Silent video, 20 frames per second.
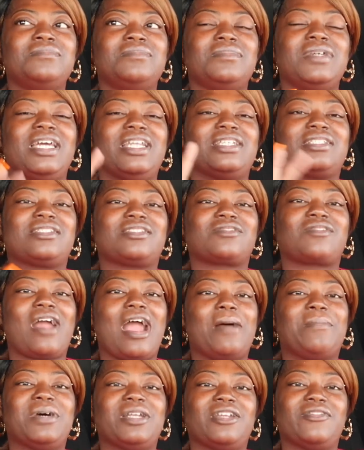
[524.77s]
hit the
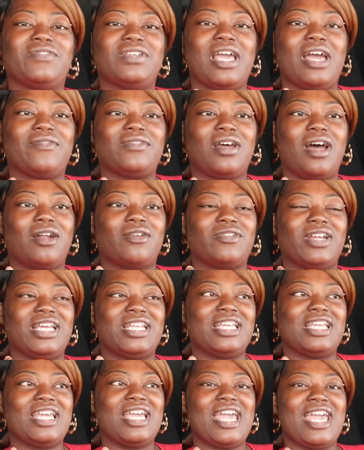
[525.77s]
subscribe button if you haven't
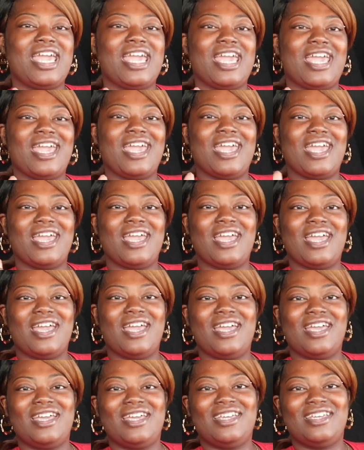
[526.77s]
already,
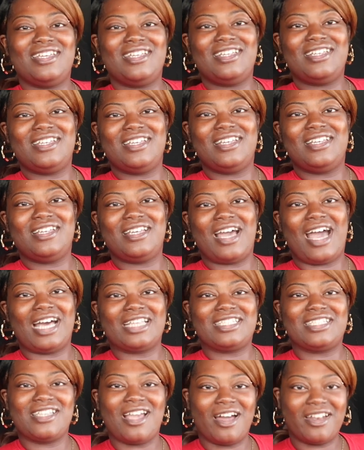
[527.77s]
and I'll
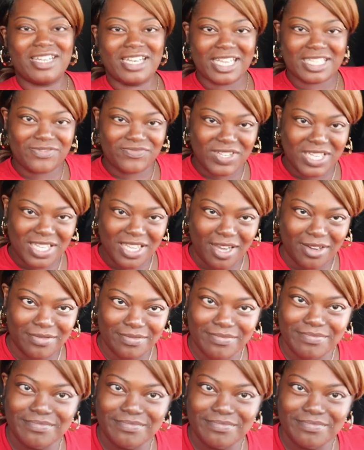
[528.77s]
see y'all in the next video.